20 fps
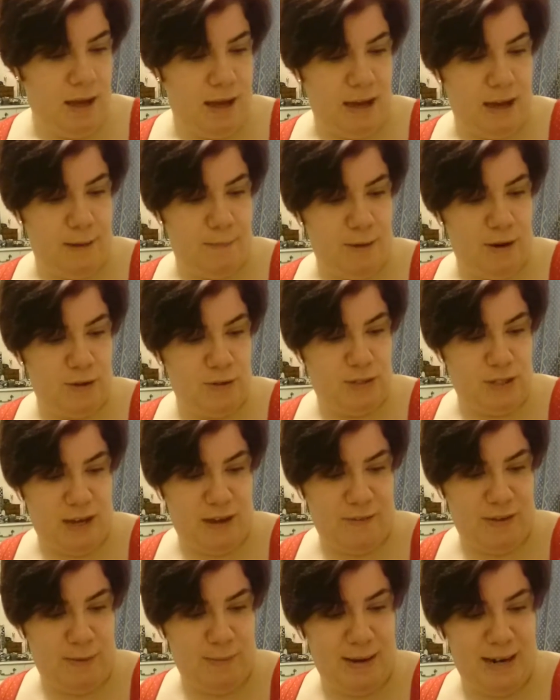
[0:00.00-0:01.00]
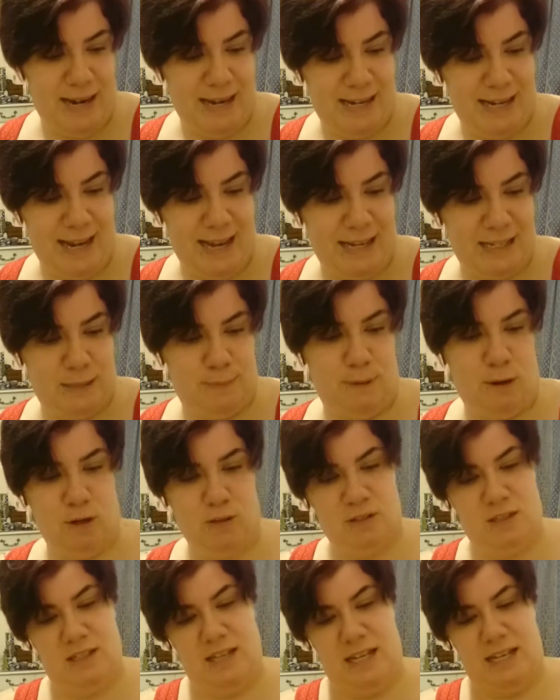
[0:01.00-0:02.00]
I also have it in my little eggs
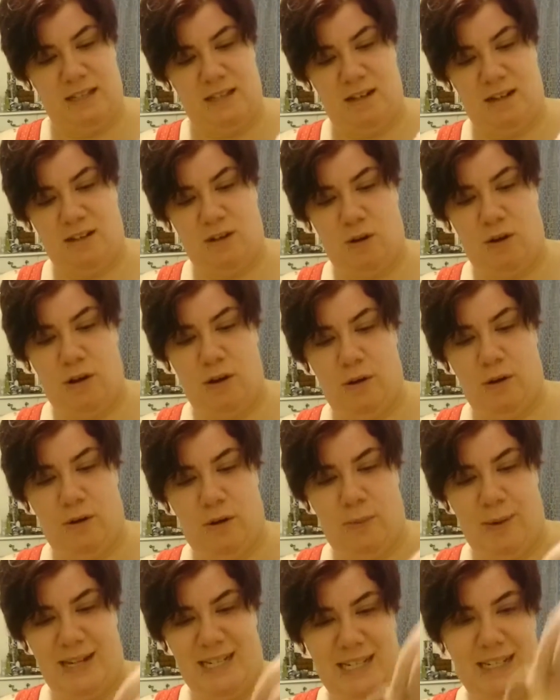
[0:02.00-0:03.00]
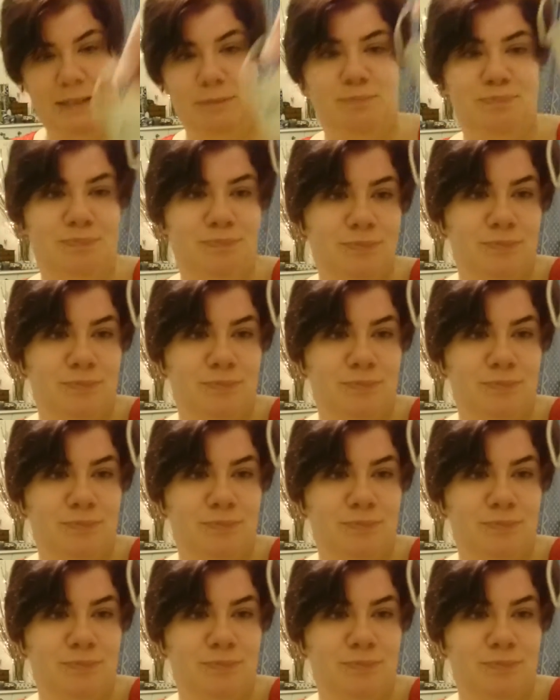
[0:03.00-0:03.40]
pots thing that I got at a wedding.